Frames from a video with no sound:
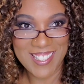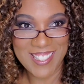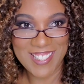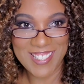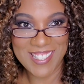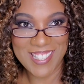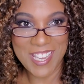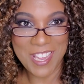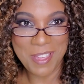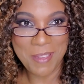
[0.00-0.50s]
could
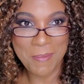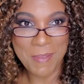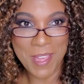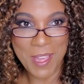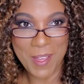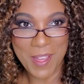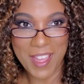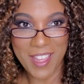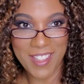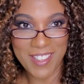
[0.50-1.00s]
see them
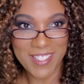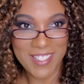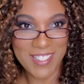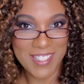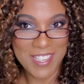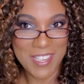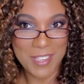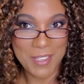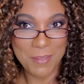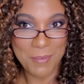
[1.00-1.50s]
how I
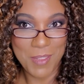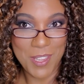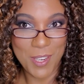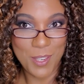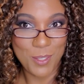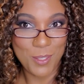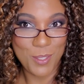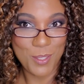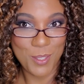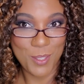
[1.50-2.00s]
see them.
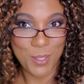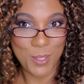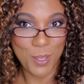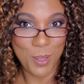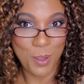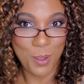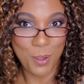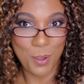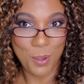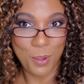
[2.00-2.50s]
They're
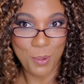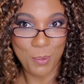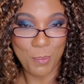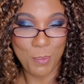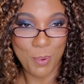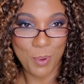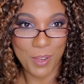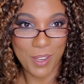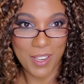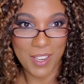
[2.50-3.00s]
so
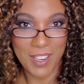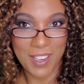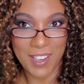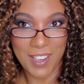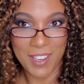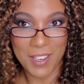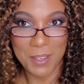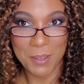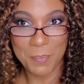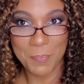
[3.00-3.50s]

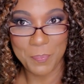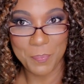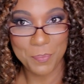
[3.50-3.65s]
pretty.